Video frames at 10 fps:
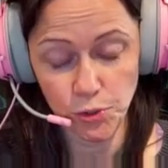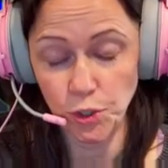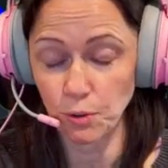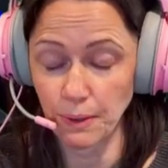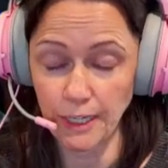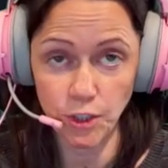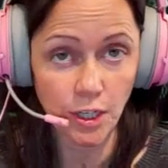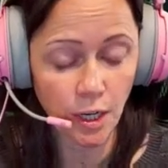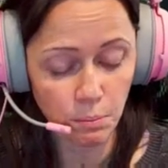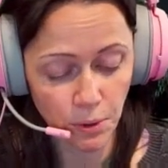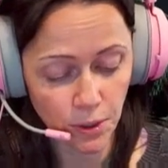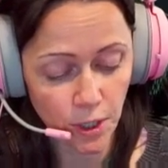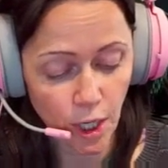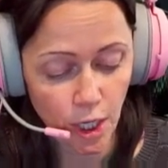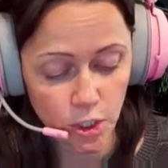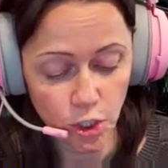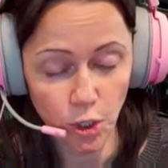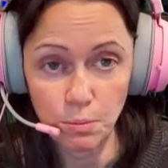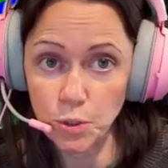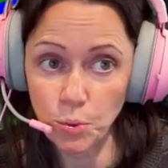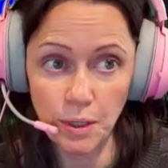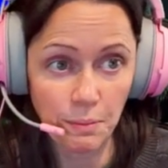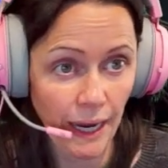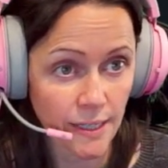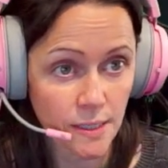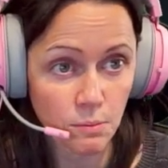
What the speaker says: So your magic number to go between mass